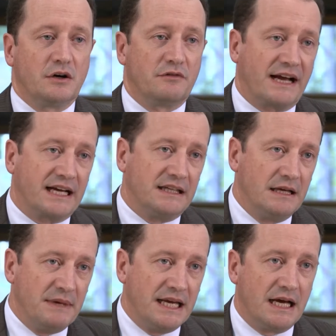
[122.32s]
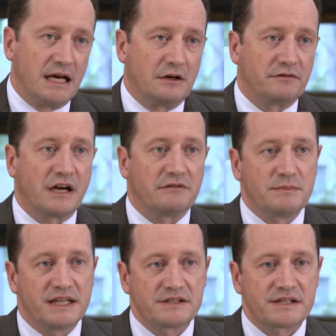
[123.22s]
of academia, of
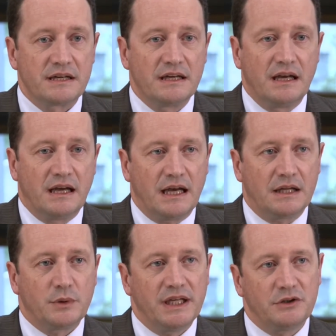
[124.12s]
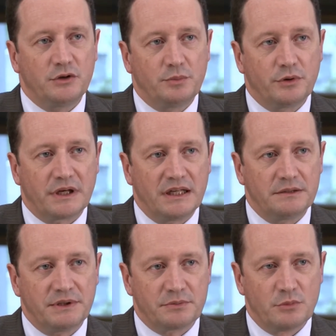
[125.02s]
governments, and we need to put a
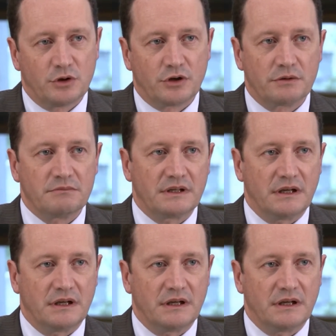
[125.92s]
little bit more